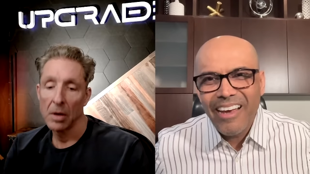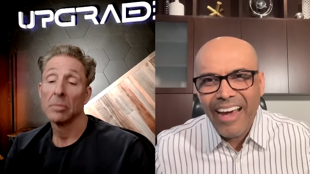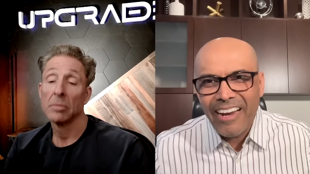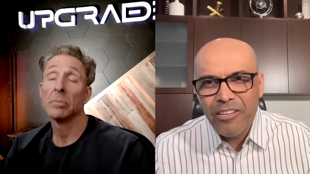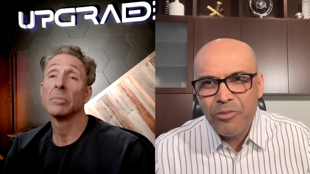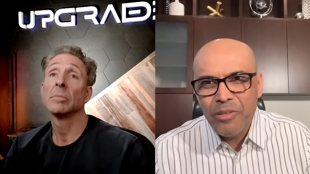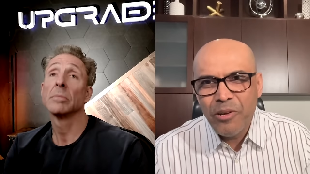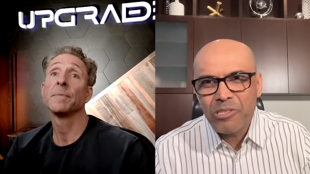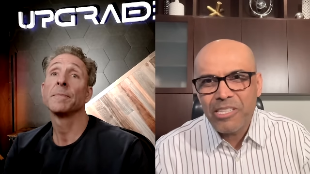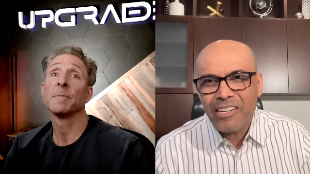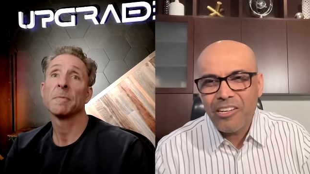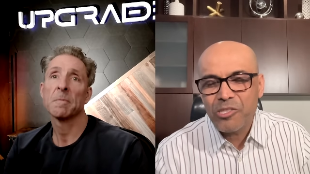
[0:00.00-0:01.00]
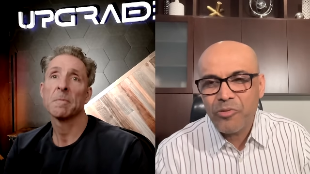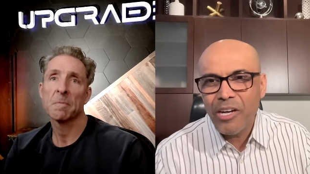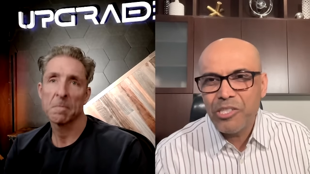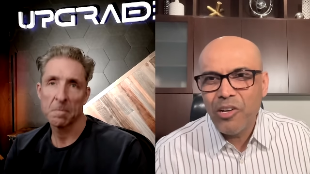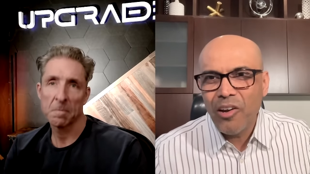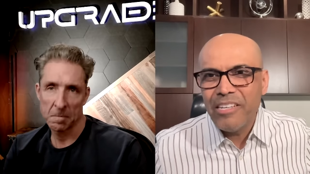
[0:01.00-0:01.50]
Speaker 1: And as mm-hmm.
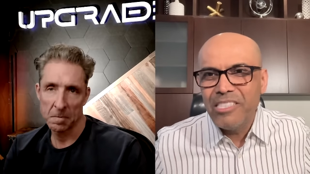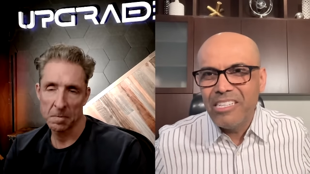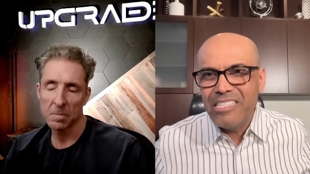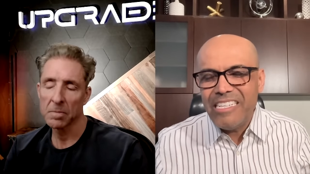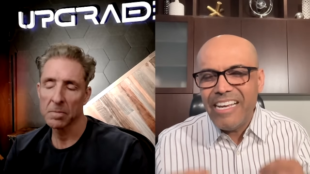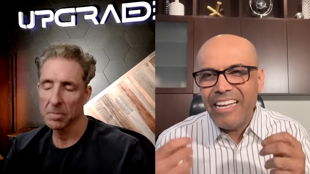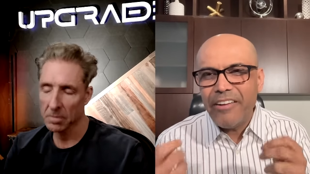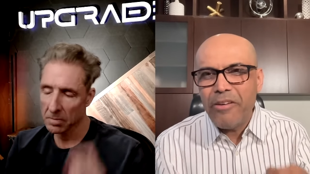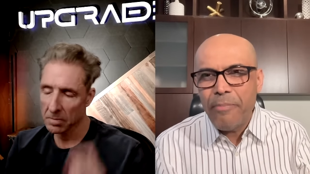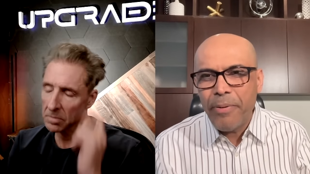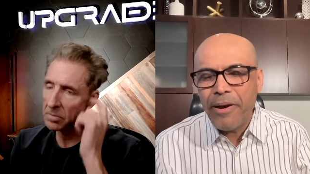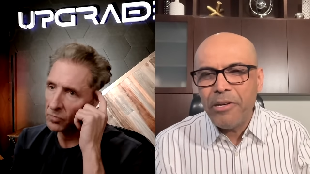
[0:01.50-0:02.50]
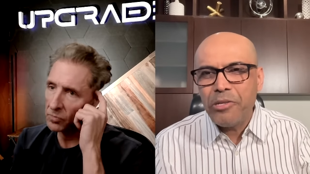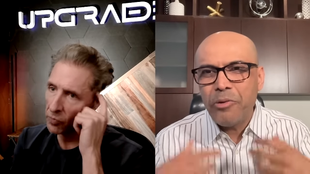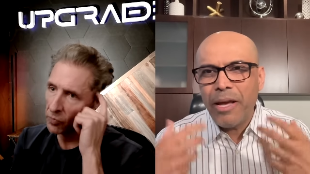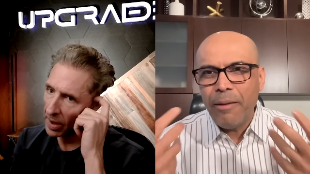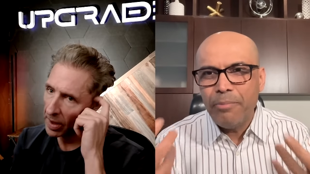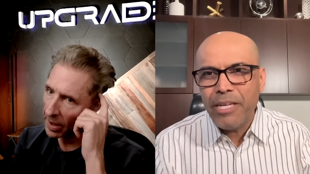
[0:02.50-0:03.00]
we know, is a DNA repair to
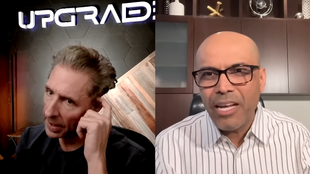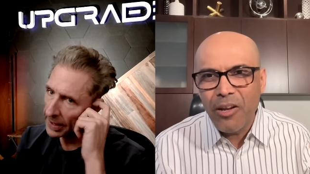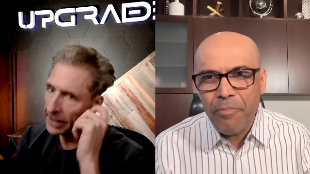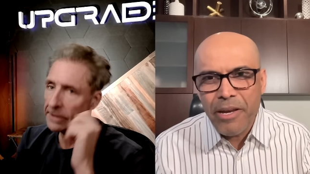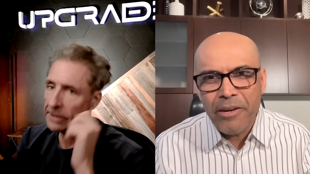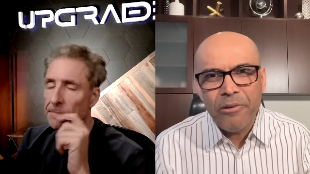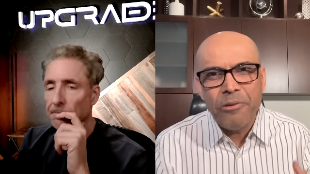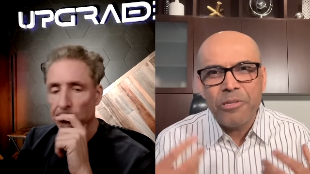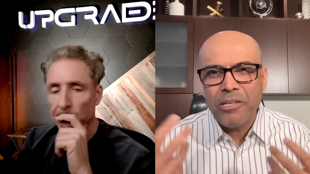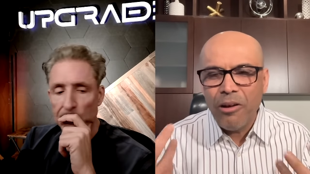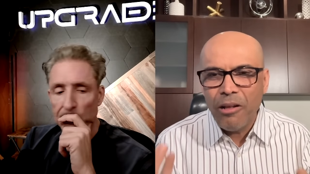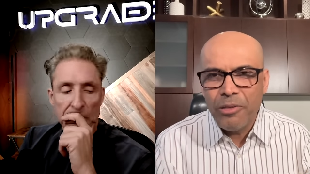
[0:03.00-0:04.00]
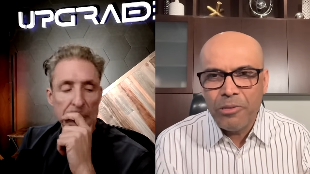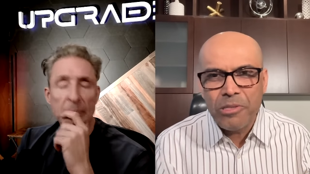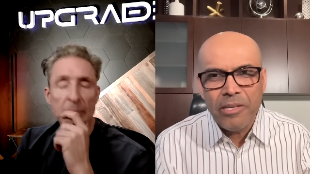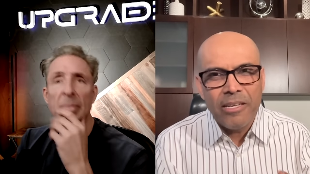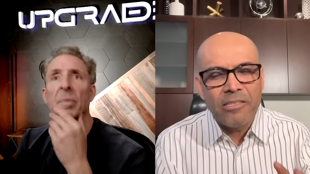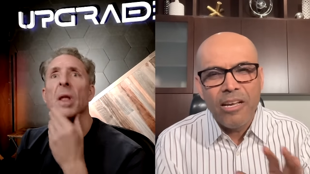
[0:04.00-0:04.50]
help telomeres and all those
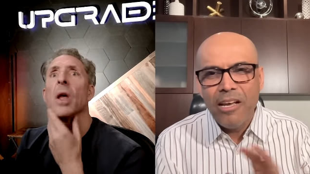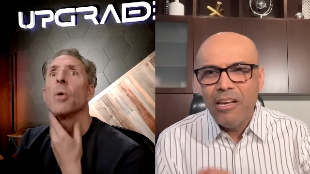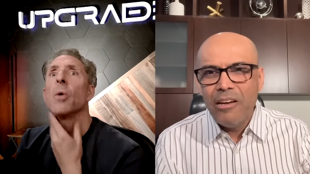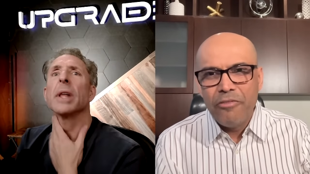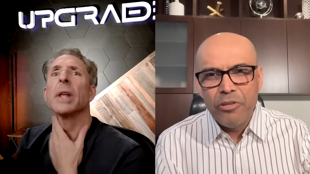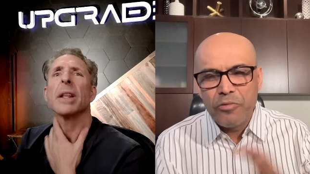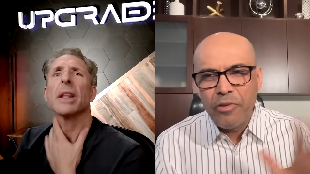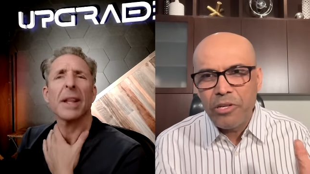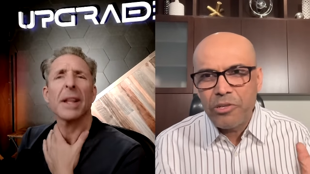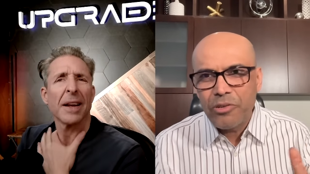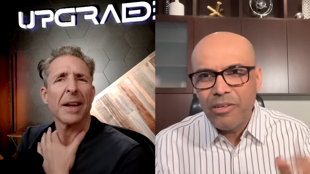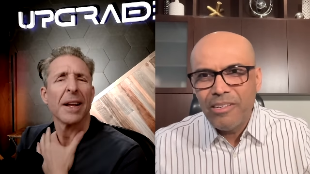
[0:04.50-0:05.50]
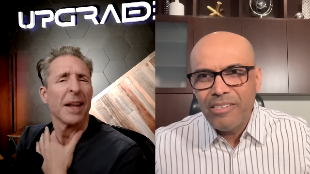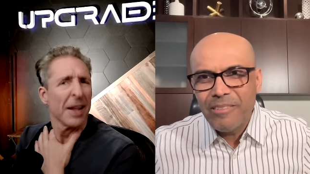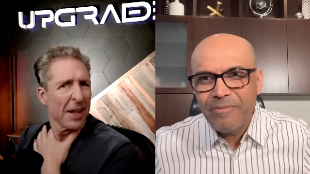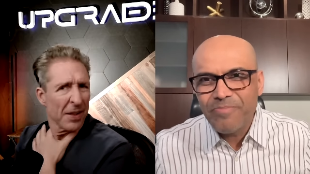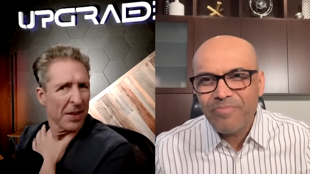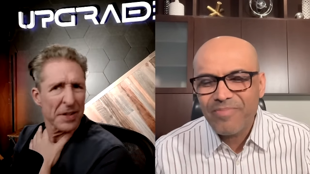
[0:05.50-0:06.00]
things. Well, let, us
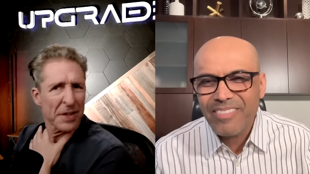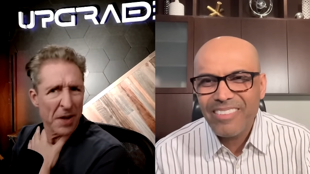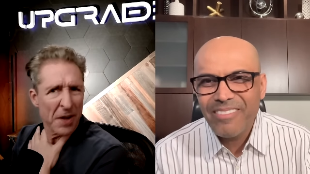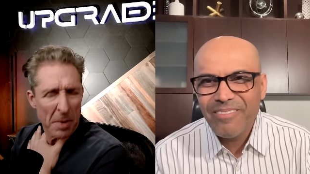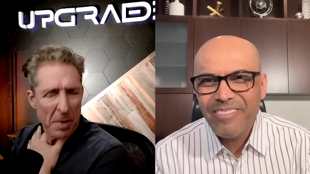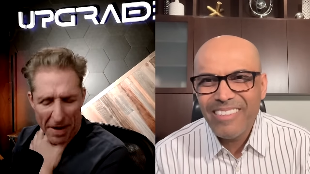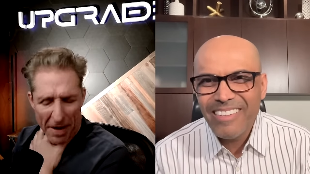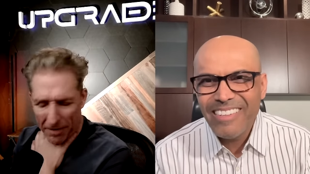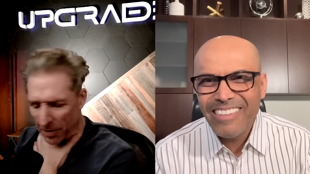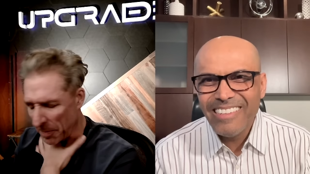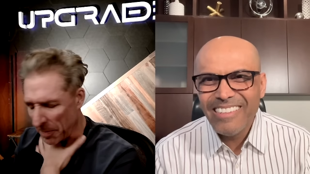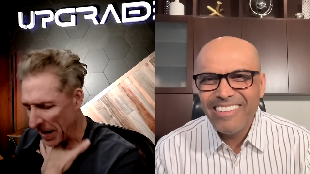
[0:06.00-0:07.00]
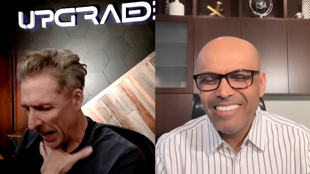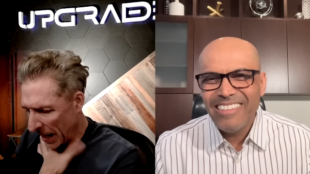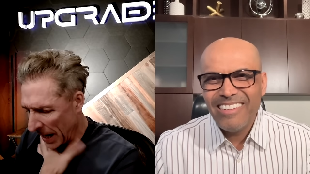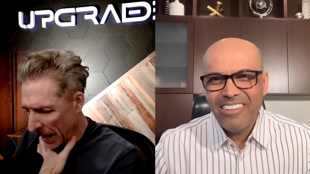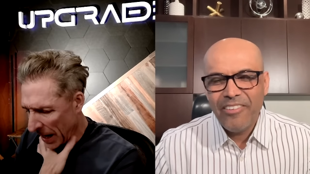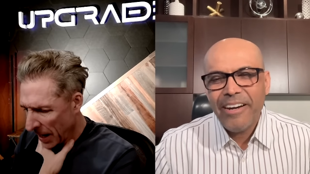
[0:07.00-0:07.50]
Speaker 2: let, talk about that for a minute.
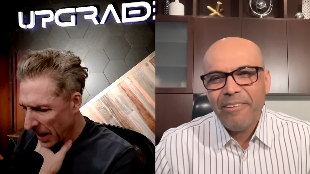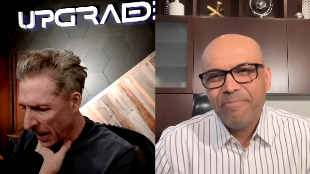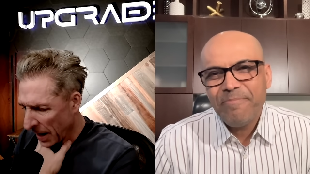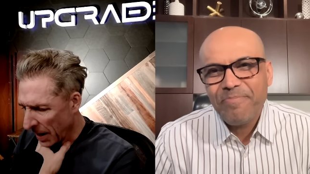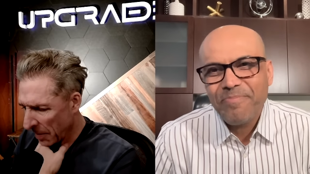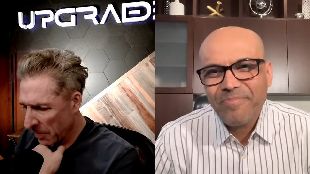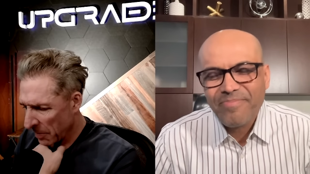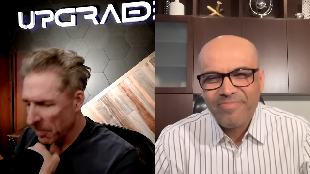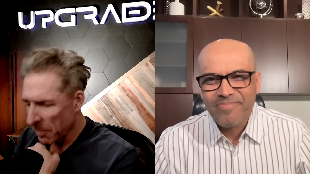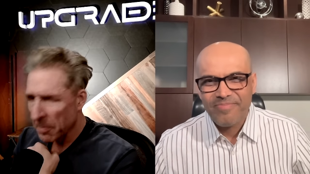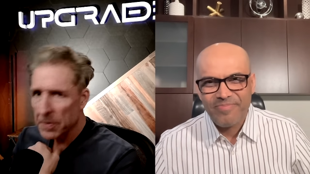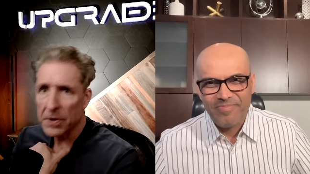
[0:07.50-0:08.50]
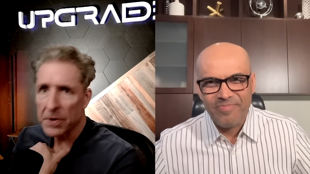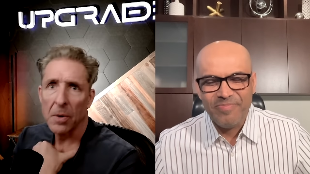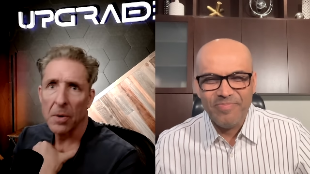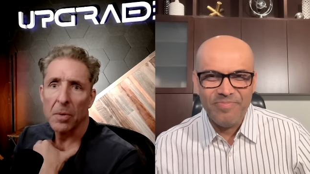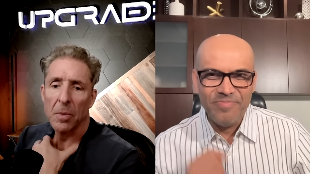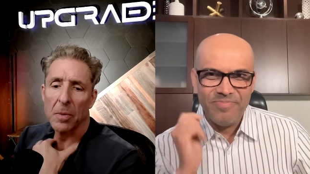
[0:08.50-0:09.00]
All right. Um,
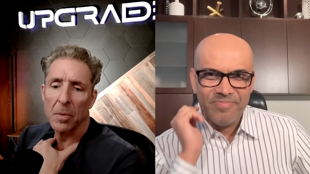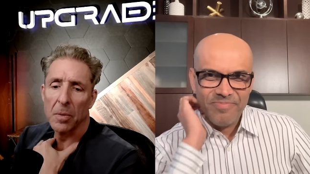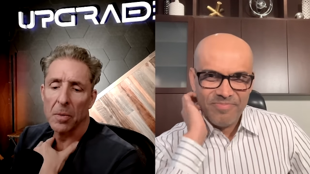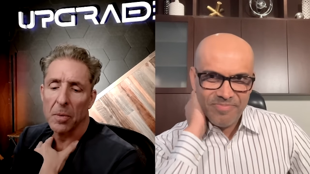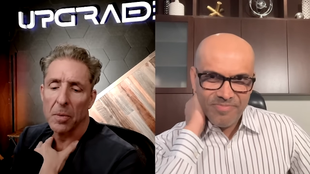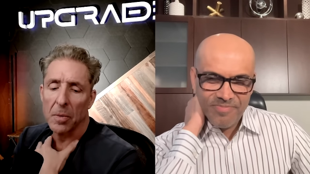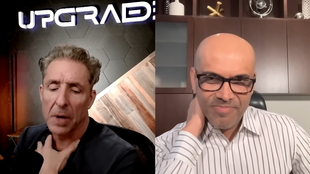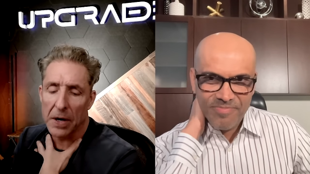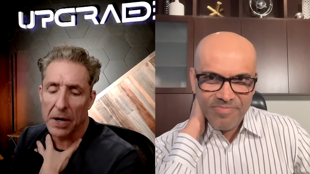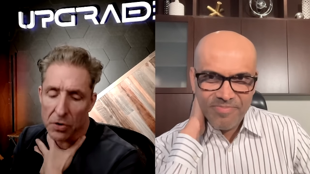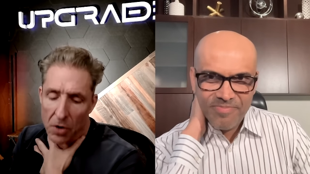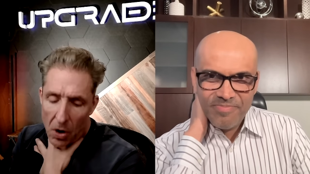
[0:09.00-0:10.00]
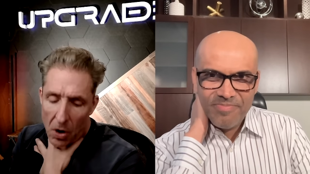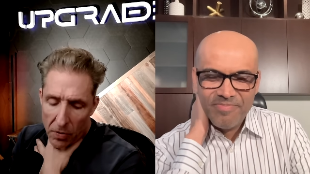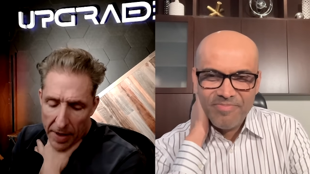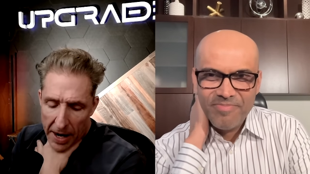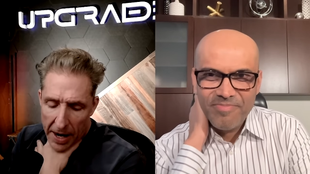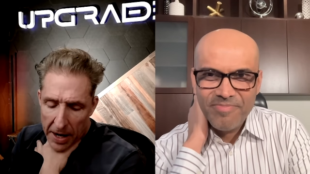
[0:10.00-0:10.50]
so guys you know
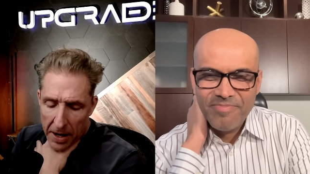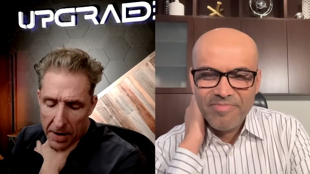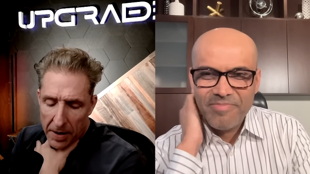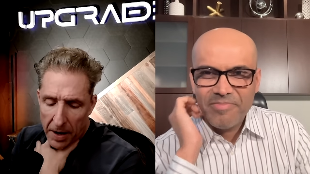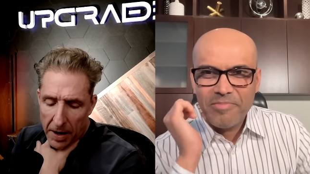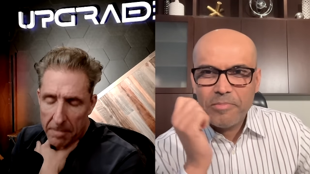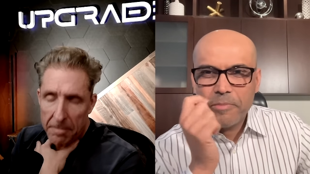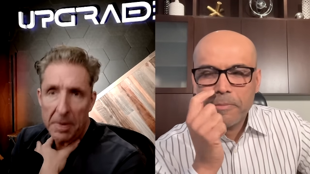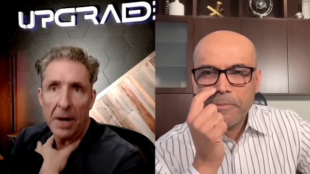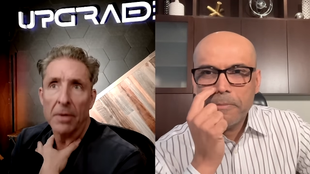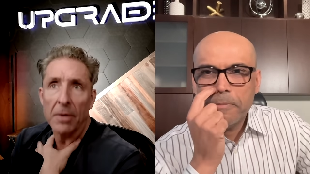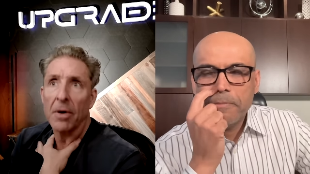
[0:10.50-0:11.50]
that that i've been a